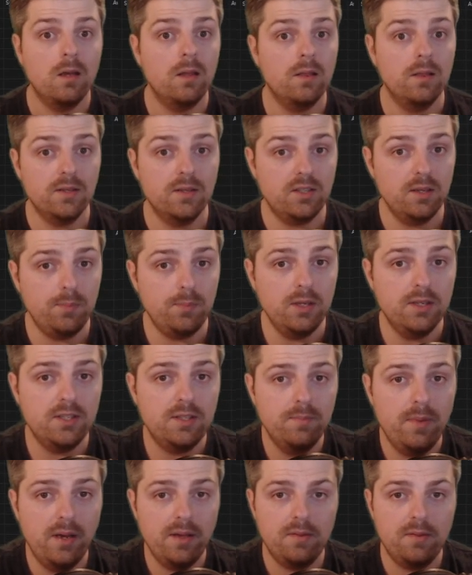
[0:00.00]
The
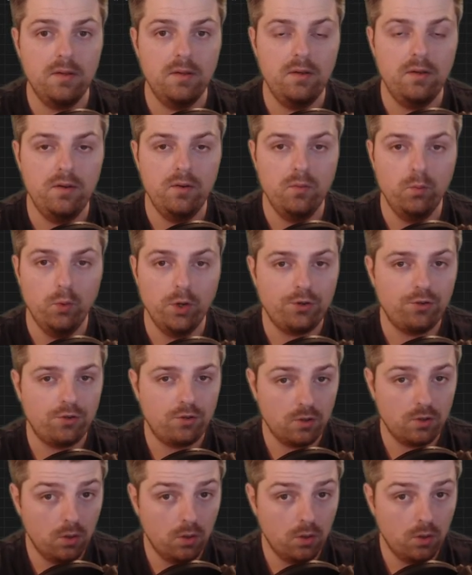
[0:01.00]
simplest method, which